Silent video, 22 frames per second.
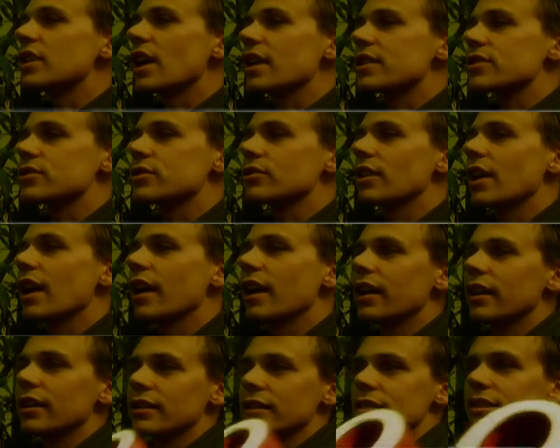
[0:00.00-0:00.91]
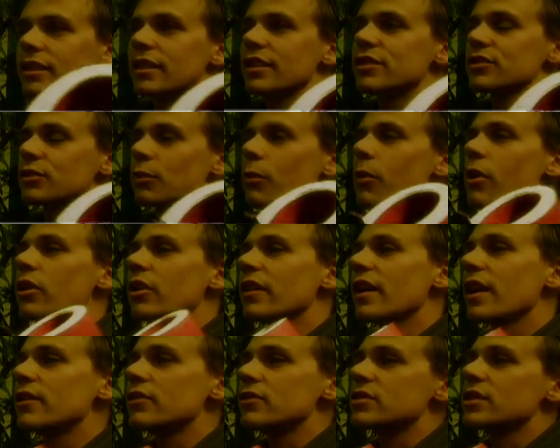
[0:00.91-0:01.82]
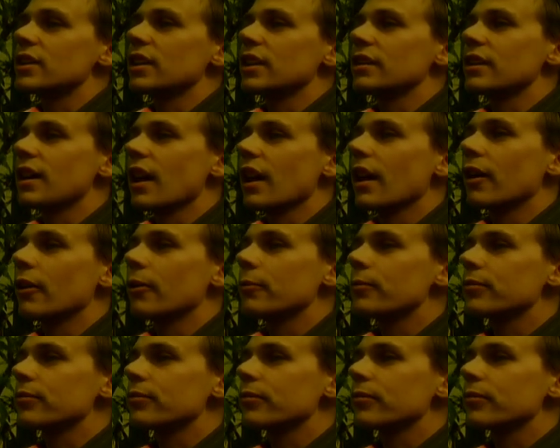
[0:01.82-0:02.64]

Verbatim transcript: yesterday is the water that you're seeing now.